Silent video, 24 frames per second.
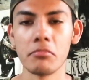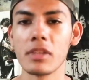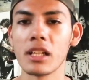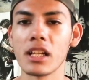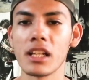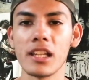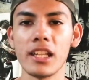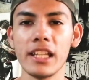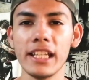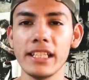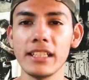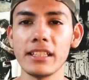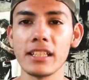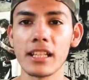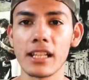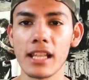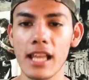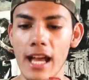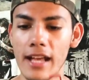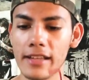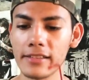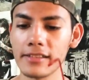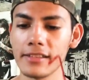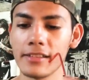clean the
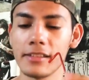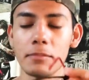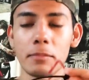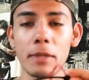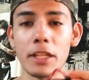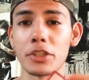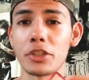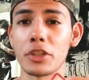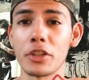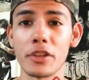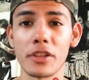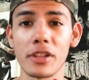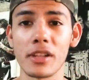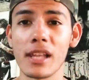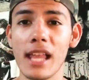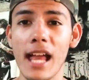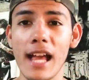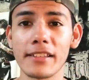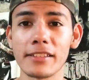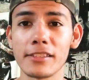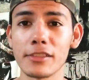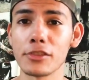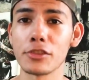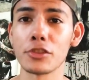glasses, make sure the
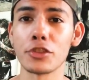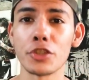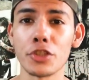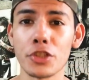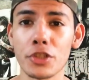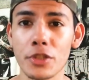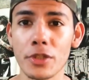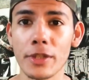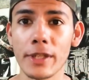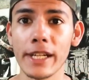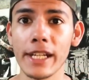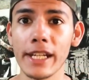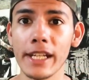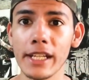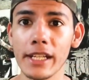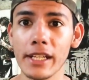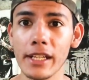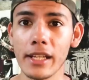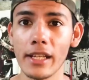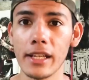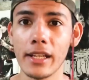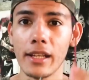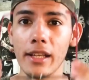glasses are straight,